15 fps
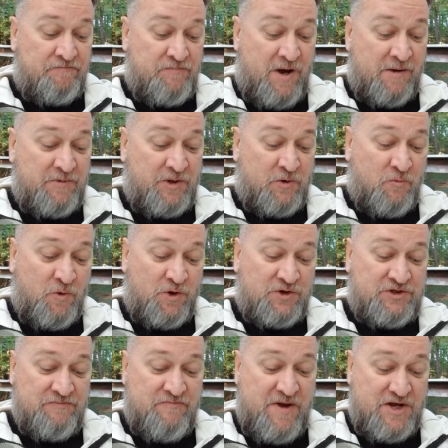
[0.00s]
public
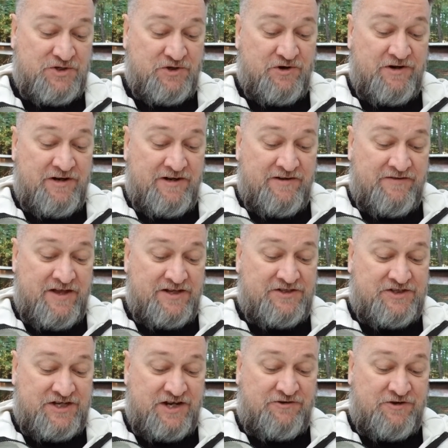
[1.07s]
works measure that
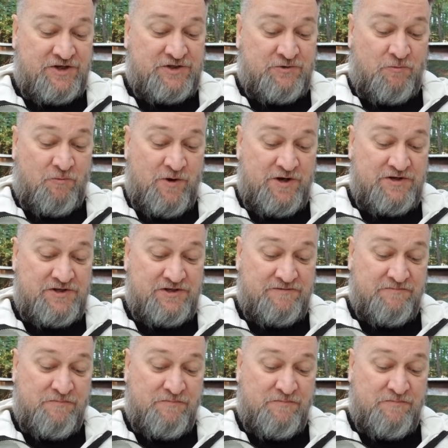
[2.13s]
centrists want,